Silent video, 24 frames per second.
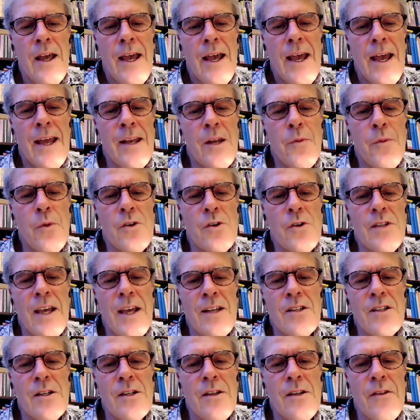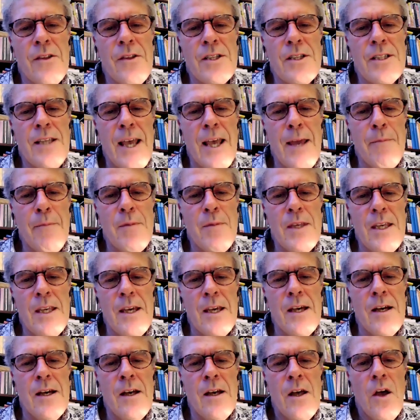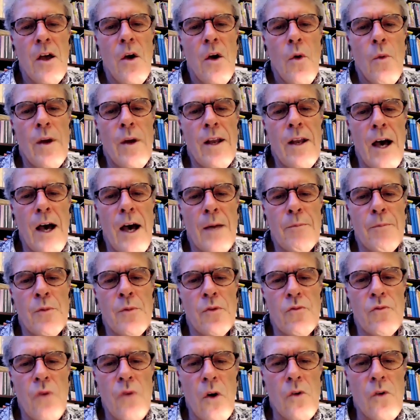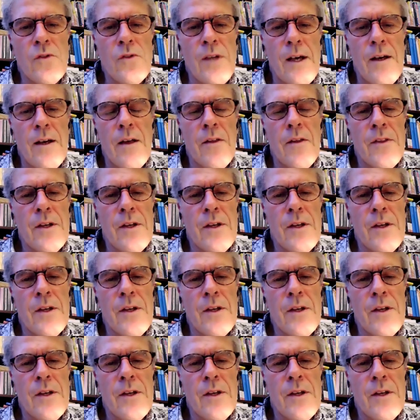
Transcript: And it was actually the same year when Hartmut Rosa,